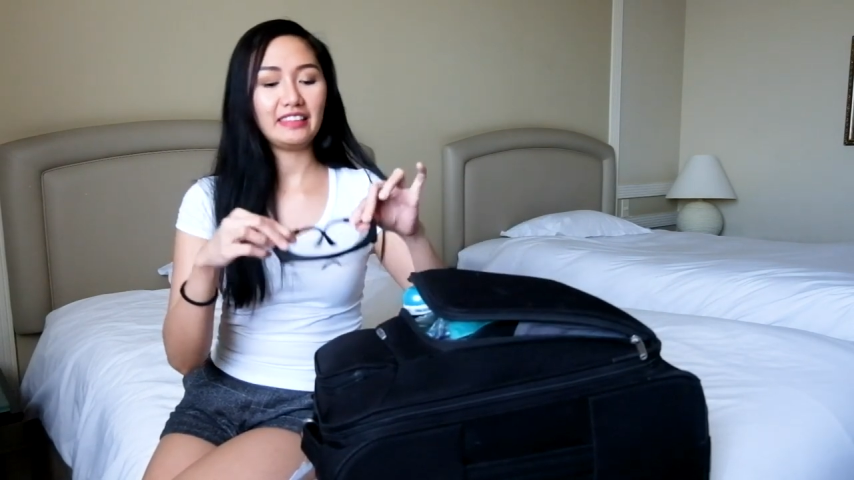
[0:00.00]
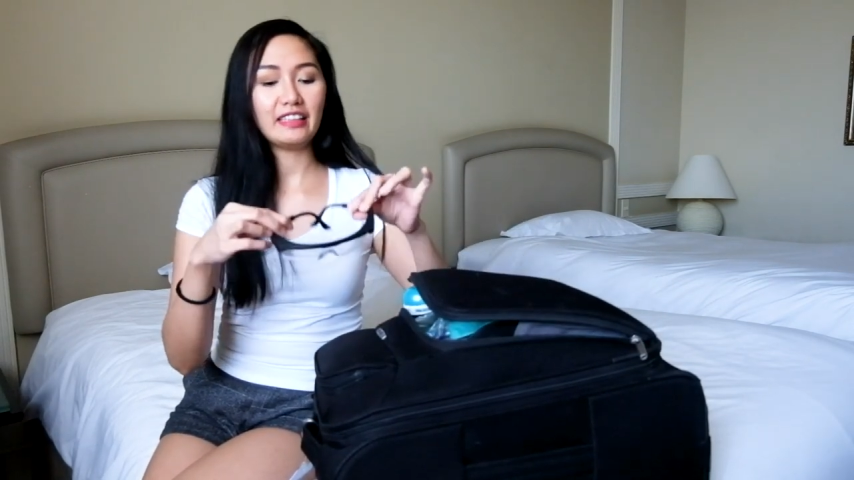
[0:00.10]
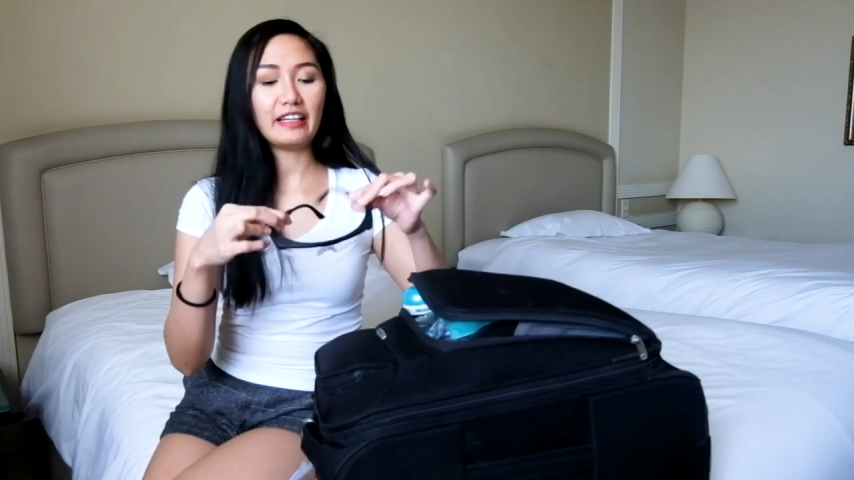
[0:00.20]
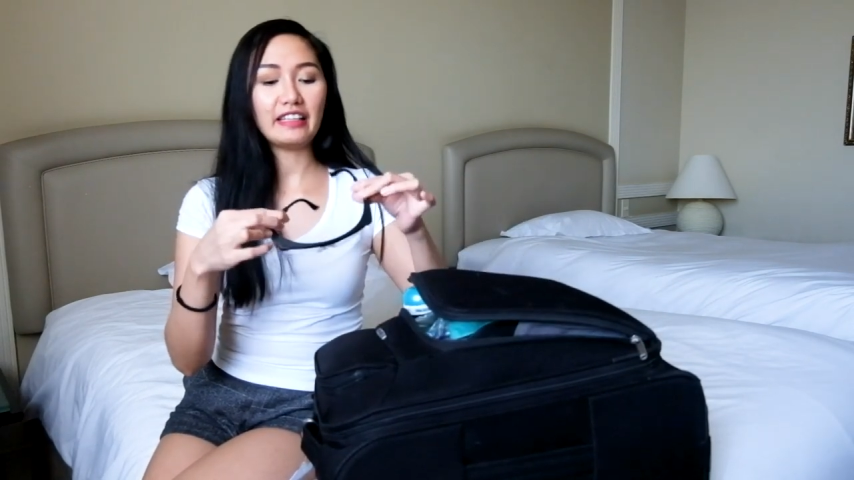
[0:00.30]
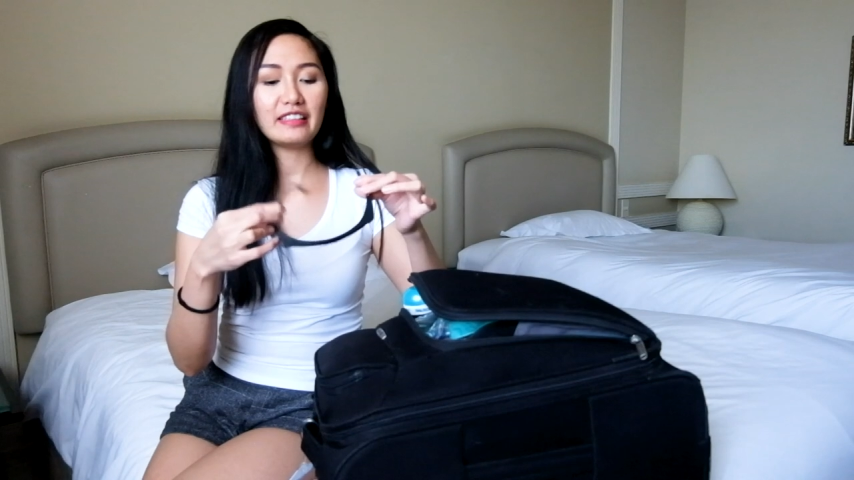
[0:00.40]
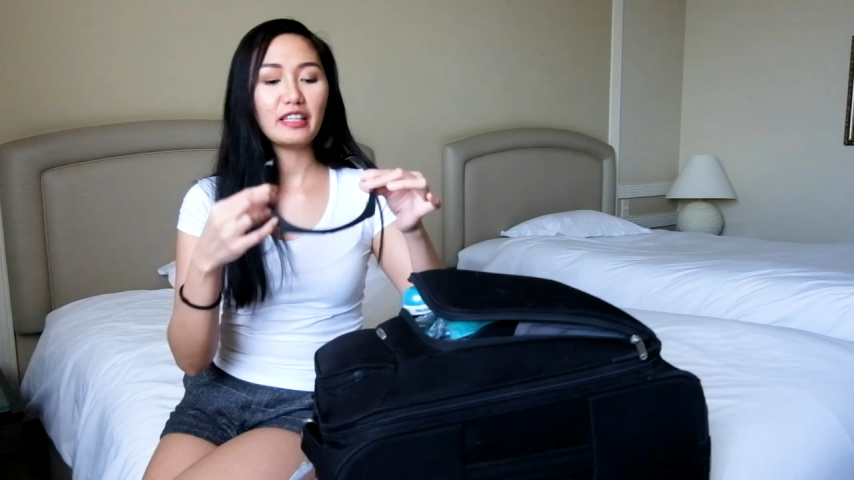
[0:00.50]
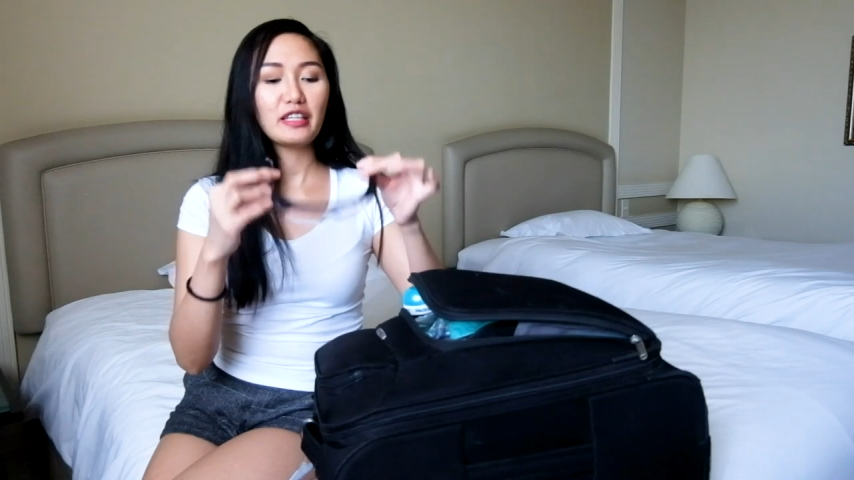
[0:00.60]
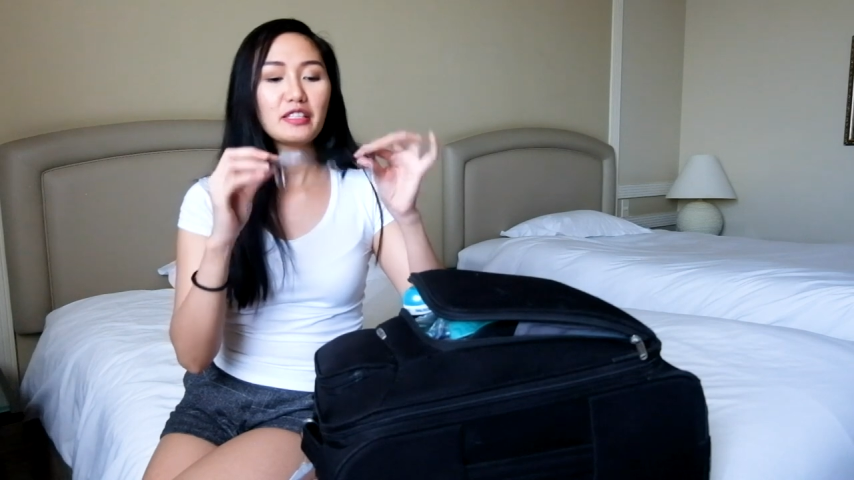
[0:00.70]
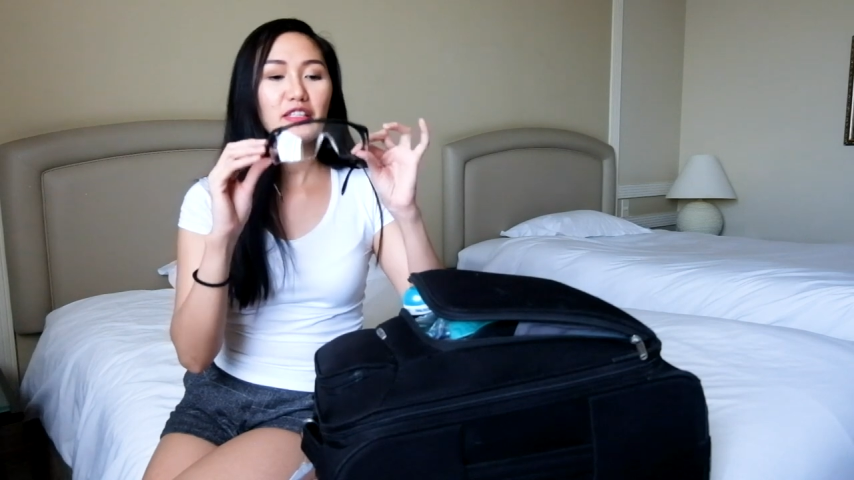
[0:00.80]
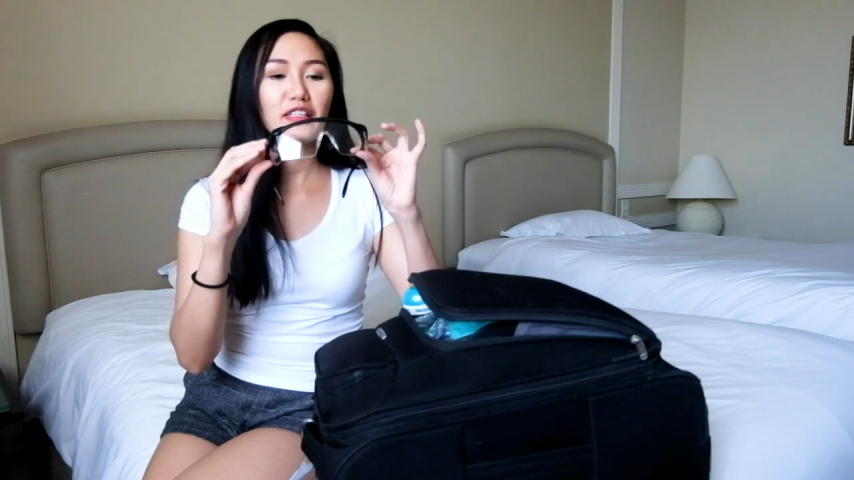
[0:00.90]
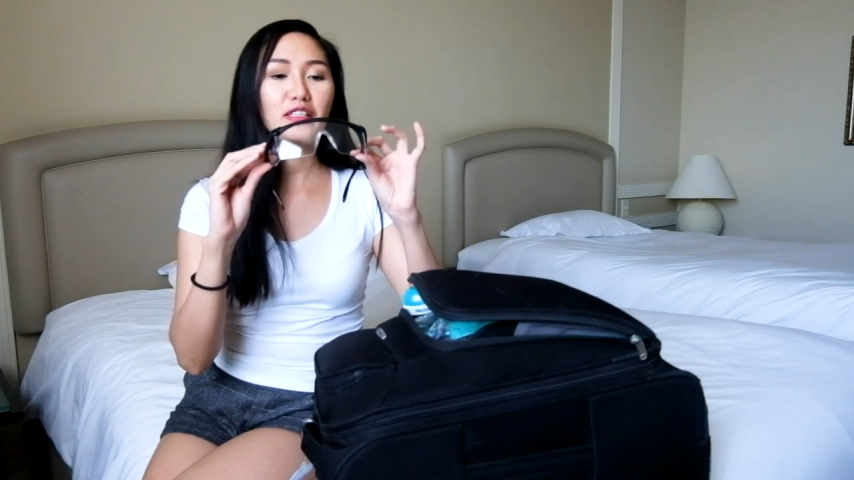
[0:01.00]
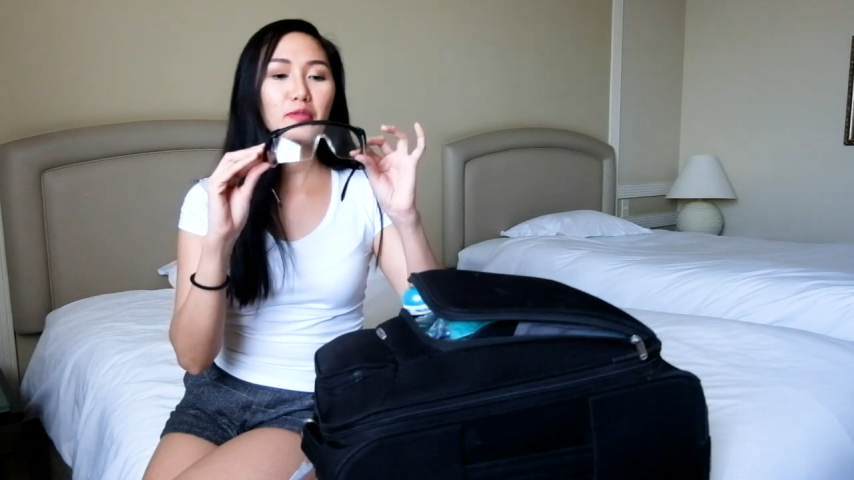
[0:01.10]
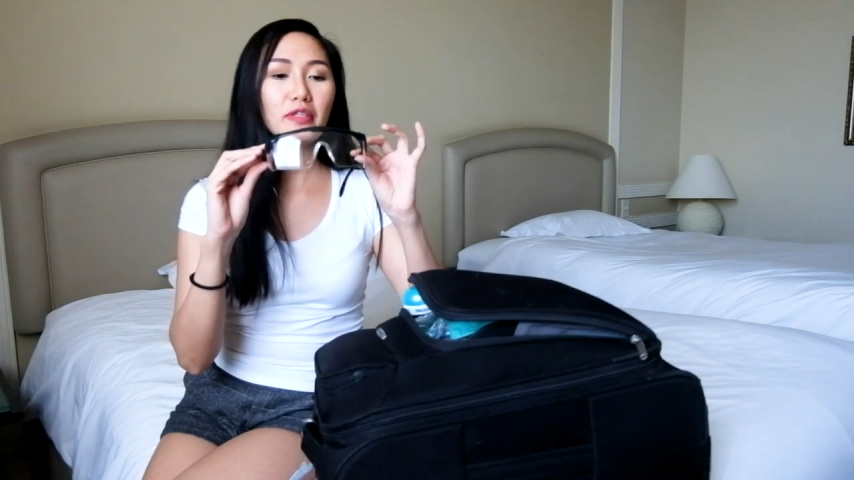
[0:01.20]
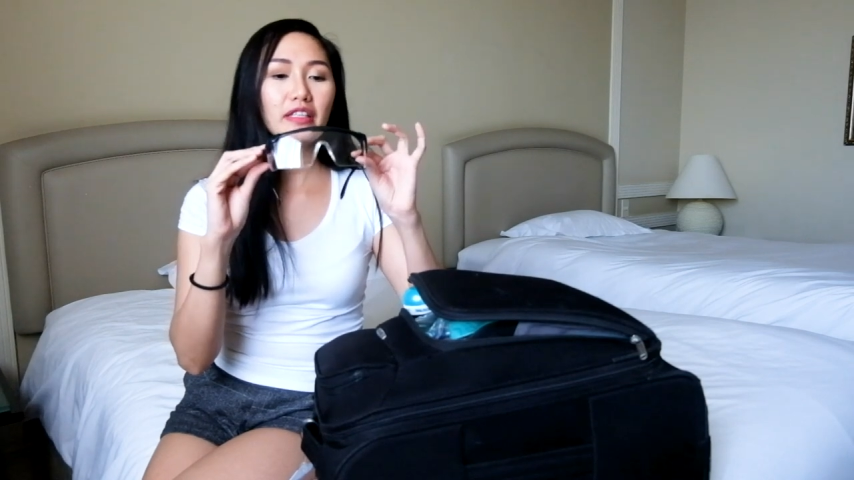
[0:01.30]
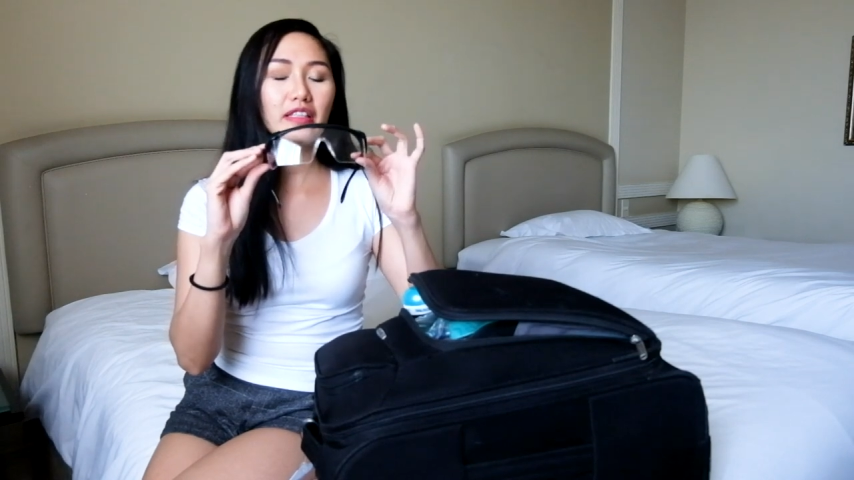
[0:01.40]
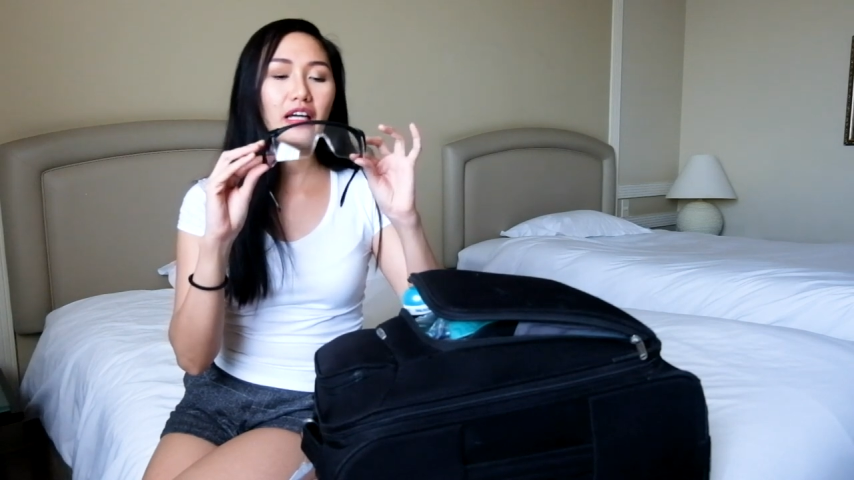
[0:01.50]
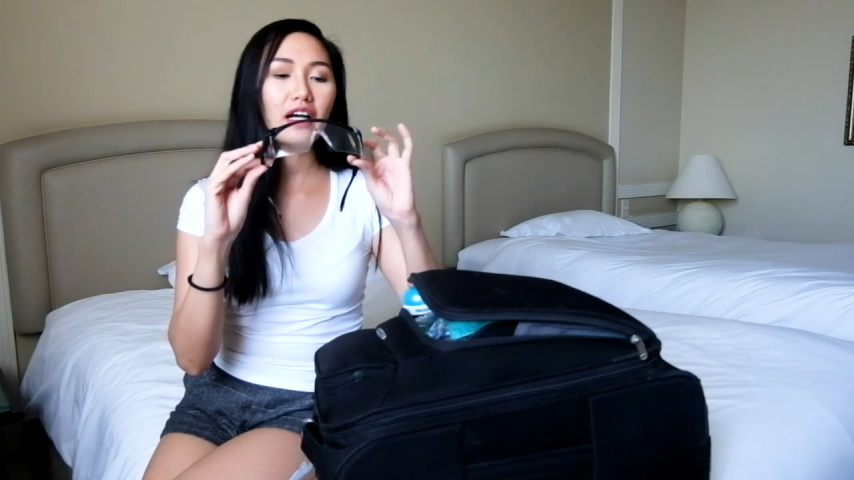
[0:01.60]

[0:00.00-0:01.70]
Alright, so this one,